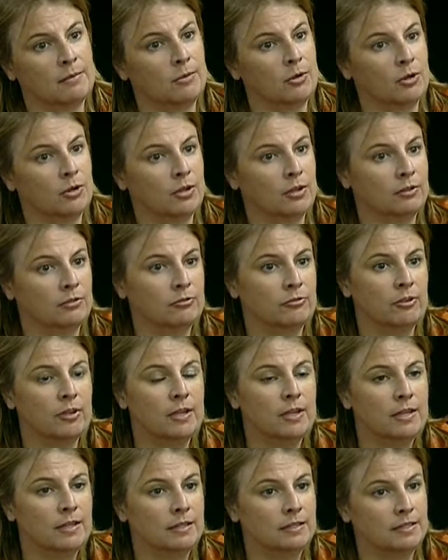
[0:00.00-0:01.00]
number of
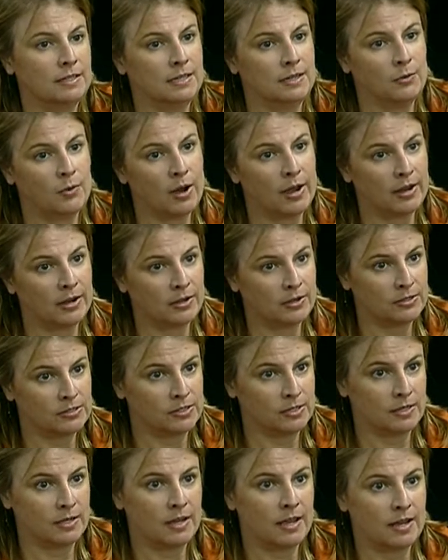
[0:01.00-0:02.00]
TDYers
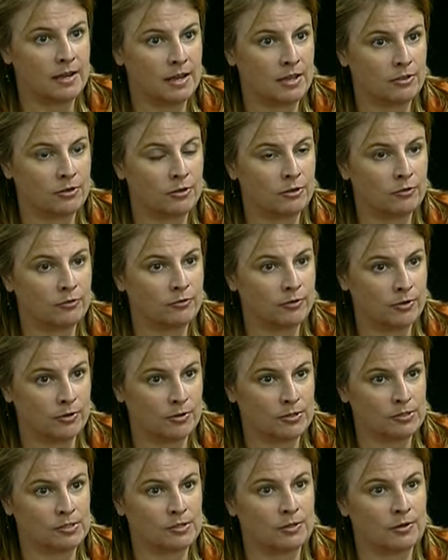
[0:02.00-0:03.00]
and other
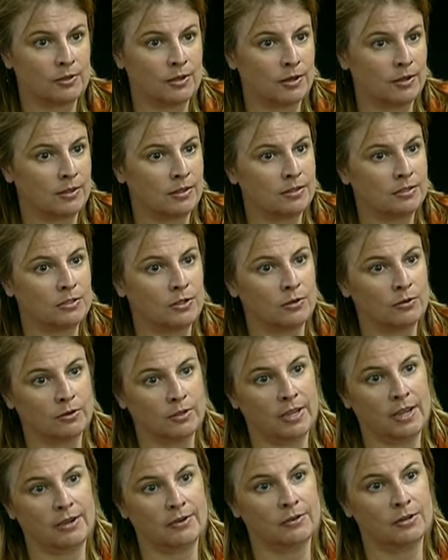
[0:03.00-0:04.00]
folks that are there that don't
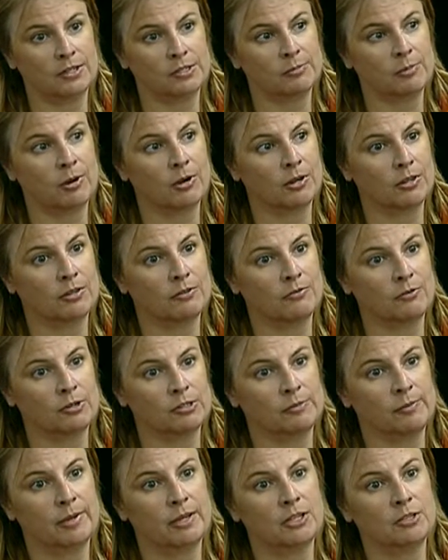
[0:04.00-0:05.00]
count as part of the
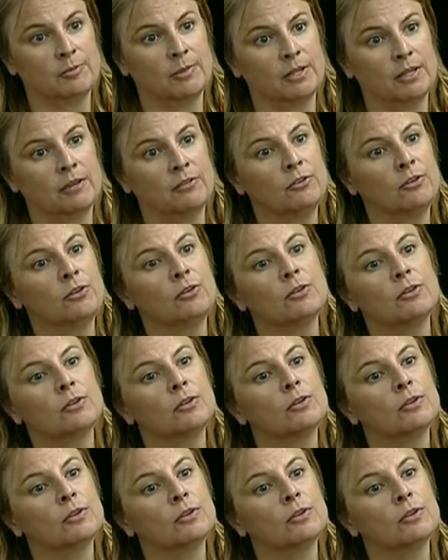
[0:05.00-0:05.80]
force management level?